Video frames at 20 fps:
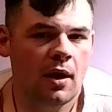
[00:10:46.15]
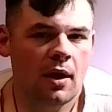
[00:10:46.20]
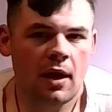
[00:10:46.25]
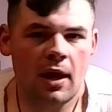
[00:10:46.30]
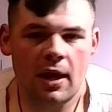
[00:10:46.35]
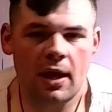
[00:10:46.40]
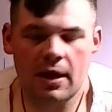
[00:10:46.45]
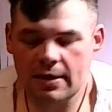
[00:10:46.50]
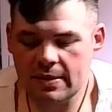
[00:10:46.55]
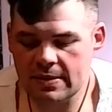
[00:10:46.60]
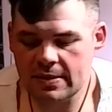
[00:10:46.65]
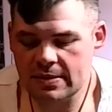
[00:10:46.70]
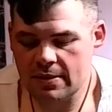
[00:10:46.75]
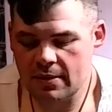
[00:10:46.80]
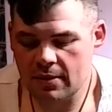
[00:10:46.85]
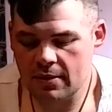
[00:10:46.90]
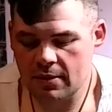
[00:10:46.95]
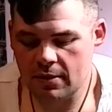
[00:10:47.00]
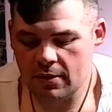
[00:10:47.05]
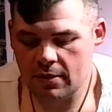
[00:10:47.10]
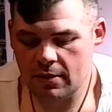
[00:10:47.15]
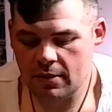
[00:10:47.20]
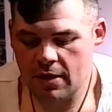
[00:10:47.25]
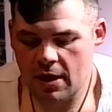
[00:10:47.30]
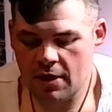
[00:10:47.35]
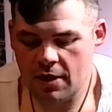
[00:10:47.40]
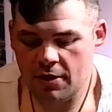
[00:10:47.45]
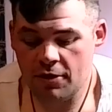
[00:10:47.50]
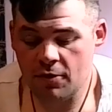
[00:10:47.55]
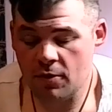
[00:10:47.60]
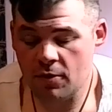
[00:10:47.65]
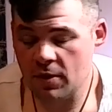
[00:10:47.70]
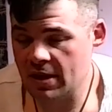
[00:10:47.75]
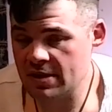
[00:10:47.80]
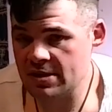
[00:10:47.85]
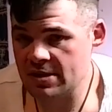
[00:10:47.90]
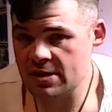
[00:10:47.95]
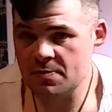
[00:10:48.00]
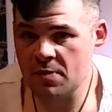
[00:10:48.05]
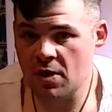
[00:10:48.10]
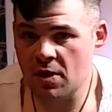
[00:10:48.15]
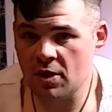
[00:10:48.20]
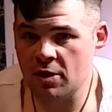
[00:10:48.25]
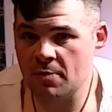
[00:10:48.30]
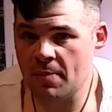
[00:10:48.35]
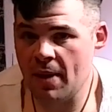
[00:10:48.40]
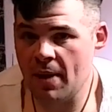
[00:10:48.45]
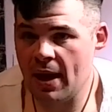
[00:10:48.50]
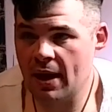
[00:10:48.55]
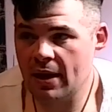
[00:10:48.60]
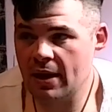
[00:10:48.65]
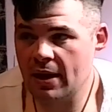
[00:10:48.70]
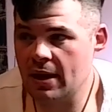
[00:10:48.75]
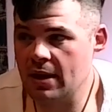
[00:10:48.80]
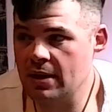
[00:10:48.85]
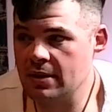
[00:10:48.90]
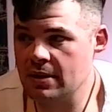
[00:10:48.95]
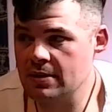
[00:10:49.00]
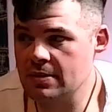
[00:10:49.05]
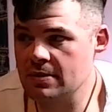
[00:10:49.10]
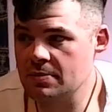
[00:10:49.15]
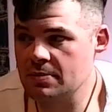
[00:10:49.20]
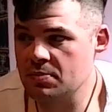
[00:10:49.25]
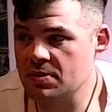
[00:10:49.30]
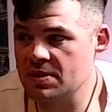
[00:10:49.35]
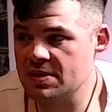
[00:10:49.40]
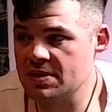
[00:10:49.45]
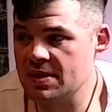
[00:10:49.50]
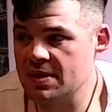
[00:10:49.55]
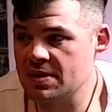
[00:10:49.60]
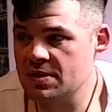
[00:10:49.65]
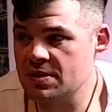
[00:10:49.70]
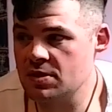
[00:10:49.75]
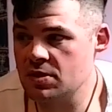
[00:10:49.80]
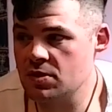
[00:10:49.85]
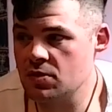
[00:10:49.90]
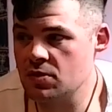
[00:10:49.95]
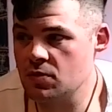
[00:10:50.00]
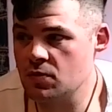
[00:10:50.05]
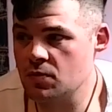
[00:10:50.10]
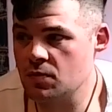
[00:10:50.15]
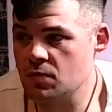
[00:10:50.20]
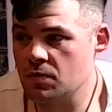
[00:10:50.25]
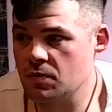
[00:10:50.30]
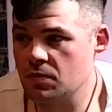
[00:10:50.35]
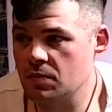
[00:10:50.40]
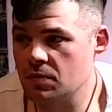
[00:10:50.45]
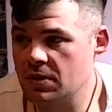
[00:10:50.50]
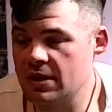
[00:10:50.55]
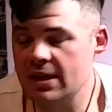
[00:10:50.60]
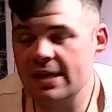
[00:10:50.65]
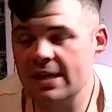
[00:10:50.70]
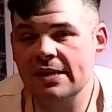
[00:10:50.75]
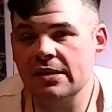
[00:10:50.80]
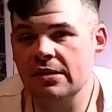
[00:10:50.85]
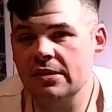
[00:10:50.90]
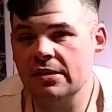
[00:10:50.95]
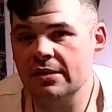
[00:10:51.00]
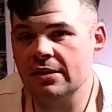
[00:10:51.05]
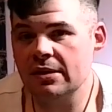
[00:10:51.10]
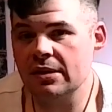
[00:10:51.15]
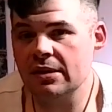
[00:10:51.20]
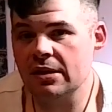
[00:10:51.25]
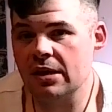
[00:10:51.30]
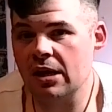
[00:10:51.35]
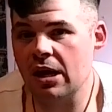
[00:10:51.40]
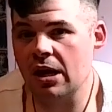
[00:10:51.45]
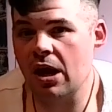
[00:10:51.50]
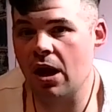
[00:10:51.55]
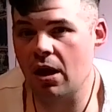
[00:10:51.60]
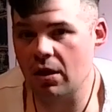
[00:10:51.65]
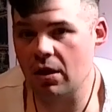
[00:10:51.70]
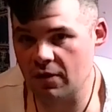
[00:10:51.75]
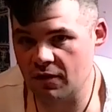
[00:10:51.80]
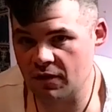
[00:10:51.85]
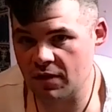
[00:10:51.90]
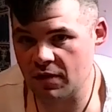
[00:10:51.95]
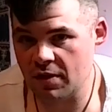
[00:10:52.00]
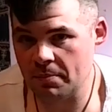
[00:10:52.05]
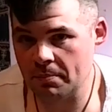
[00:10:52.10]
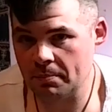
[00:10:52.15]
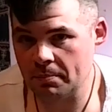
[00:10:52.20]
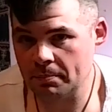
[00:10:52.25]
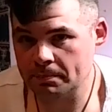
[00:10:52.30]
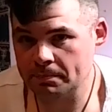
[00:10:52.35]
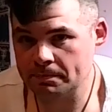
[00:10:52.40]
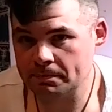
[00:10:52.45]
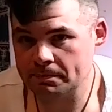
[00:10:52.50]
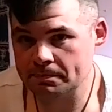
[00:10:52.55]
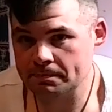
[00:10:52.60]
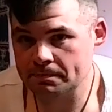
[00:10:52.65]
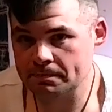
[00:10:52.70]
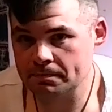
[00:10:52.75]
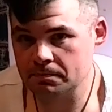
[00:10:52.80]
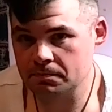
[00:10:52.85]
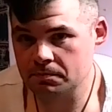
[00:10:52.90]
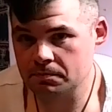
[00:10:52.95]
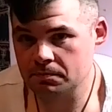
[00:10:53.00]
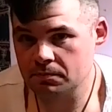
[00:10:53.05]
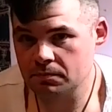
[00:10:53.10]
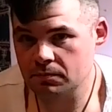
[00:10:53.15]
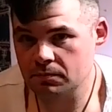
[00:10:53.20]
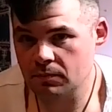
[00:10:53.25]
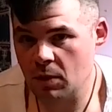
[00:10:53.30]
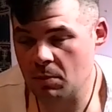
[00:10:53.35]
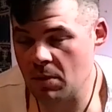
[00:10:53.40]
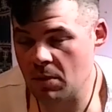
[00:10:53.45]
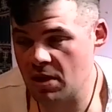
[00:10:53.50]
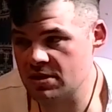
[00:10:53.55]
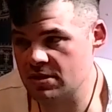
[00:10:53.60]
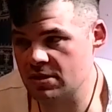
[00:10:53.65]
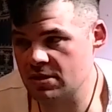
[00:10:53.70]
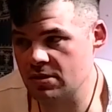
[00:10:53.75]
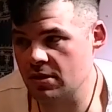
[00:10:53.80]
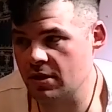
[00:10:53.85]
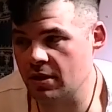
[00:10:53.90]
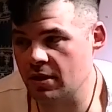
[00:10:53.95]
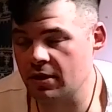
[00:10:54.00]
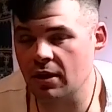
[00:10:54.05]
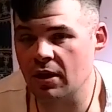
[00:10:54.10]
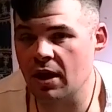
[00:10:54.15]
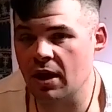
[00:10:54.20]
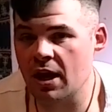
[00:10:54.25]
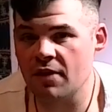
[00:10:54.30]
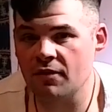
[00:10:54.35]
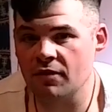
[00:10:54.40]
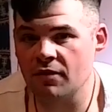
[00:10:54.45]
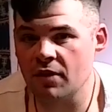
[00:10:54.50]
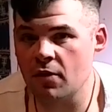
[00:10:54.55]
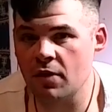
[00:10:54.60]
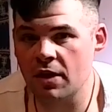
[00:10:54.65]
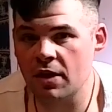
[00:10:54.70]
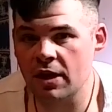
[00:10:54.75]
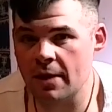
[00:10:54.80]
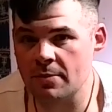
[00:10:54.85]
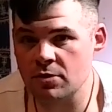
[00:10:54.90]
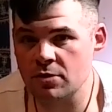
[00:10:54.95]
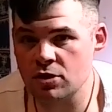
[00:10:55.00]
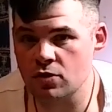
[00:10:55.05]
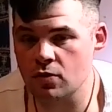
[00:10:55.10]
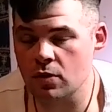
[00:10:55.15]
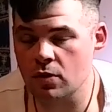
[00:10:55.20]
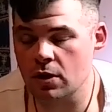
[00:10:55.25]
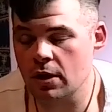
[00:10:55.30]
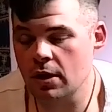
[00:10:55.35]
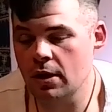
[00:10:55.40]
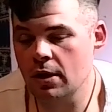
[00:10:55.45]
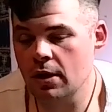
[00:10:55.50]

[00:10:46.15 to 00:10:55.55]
And then Thor gets his Mjolnir back and proceeds to kill all of them. Much to the delight of Loki, I'm sure.